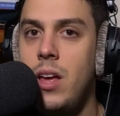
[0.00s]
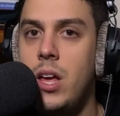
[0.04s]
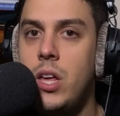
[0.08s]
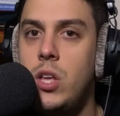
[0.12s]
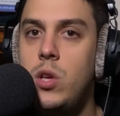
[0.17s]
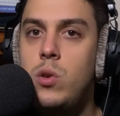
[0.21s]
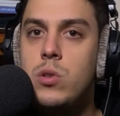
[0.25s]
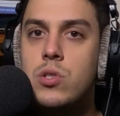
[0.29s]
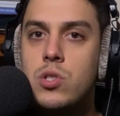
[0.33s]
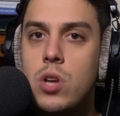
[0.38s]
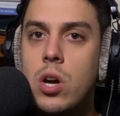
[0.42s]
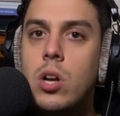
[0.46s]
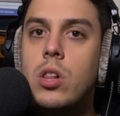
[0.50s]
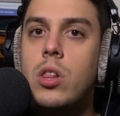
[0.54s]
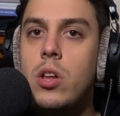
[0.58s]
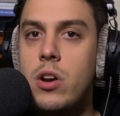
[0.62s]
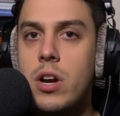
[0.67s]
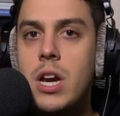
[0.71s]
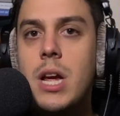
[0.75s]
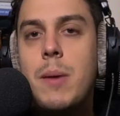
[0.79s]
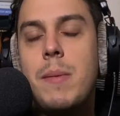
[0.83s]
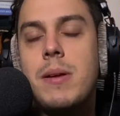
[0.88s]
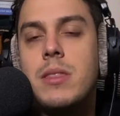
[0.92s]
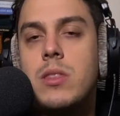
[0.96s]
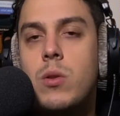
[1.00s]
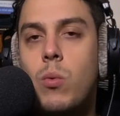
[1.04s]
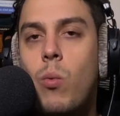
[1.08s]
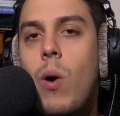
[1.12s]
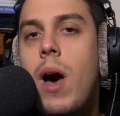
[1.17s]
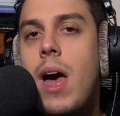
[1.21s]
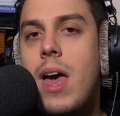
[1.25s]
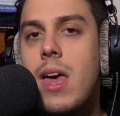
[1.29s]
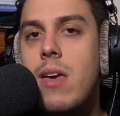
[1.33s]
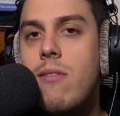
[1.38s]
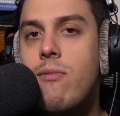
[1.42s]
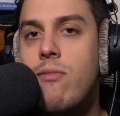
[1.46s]
You start learning about the
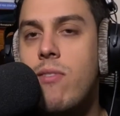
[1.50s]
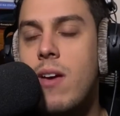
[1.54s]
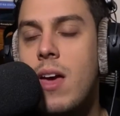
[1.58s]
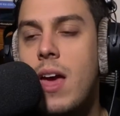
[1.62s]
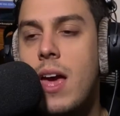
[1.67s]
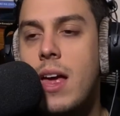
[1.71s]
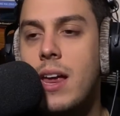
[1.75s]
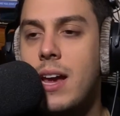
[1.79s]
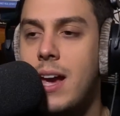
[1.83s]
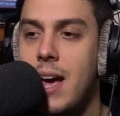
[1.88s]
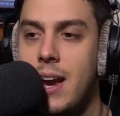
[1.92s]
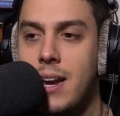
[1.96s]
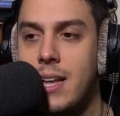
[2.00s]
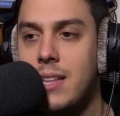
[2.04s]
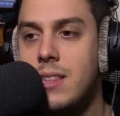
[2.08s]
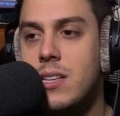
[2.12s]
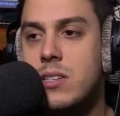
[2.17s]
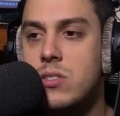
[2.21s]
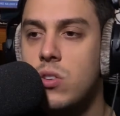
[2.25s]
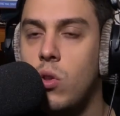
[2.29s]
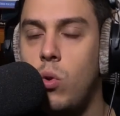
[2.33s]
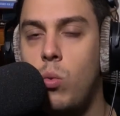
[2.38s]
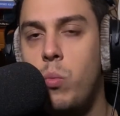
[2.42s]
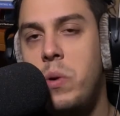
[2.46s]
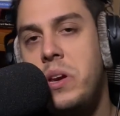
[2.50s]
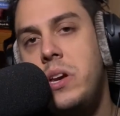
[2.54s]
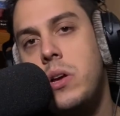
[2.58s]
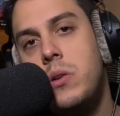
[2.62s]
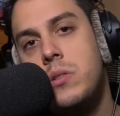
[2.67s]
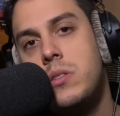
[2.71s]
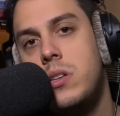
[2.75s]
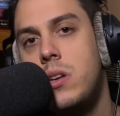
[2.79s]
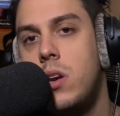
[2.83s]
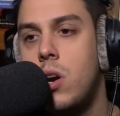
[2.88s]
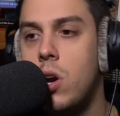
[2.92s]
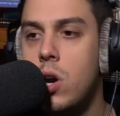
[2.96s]
wife, and you kind of get these little windows
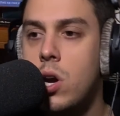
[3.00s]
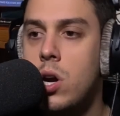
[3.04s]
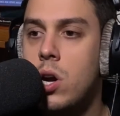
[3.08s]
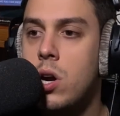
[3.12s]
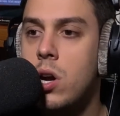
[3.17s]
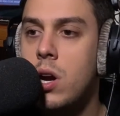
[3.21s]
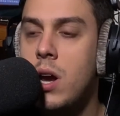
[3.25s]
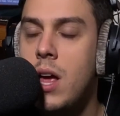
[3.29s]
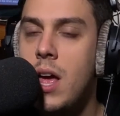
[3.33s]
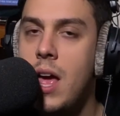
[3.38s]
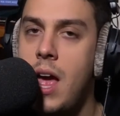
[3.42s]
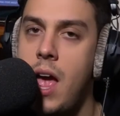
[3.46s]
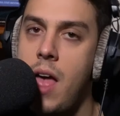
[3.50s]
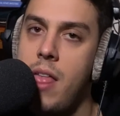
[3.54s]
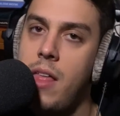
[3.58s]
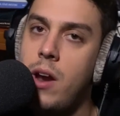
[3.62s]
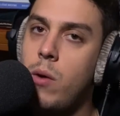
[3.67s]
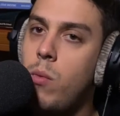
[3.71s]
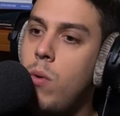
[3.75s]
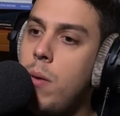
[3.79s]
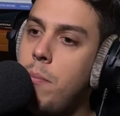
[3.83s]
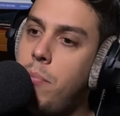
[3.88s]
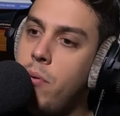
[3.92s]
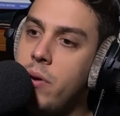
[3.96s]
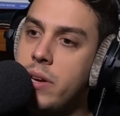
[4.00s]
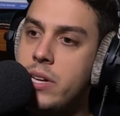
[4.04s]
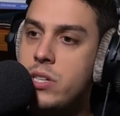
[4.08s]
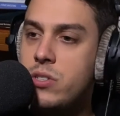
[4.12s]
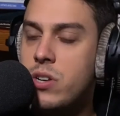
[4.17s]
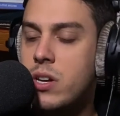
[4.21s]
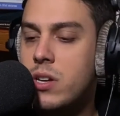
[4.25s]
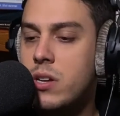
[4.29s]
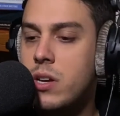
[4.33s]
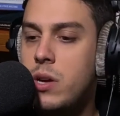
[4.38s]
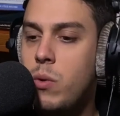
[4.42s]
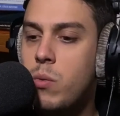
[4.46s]
into her, and then at one point
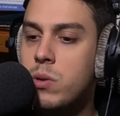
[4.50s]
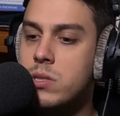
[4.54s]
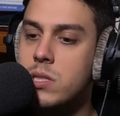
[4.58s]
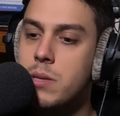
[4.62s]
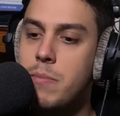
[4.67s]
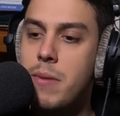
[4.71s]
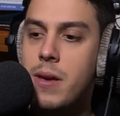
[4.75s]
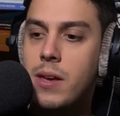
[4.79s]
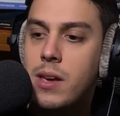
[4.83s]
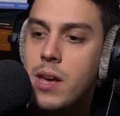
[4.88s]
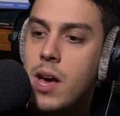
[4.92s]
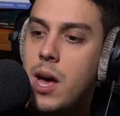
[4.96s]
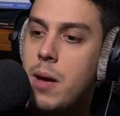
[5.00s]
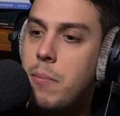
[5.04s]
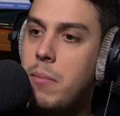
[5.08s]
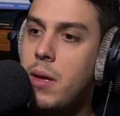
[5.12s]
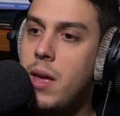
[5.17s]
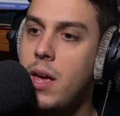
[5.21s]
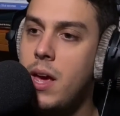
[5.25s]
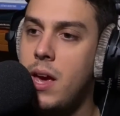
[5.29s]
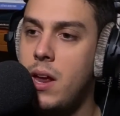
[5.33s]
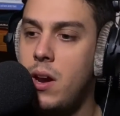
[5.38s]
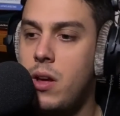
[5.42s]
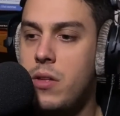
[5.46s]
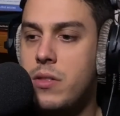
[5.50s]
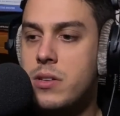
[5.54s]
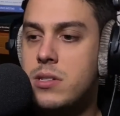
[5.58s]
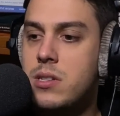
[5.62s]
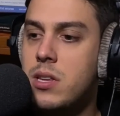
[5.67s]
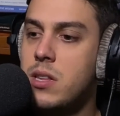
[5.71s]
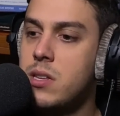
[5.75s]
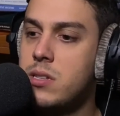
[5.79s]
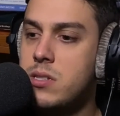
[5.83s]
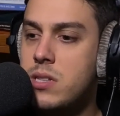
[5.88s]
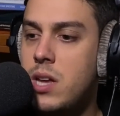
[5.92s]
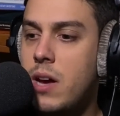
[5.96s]
he, he wants to make up, and all this
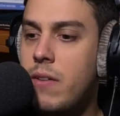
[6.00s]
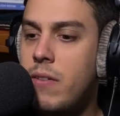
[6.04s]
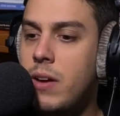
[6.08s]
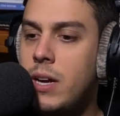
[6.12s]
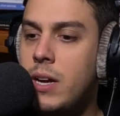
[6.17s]
other stuff.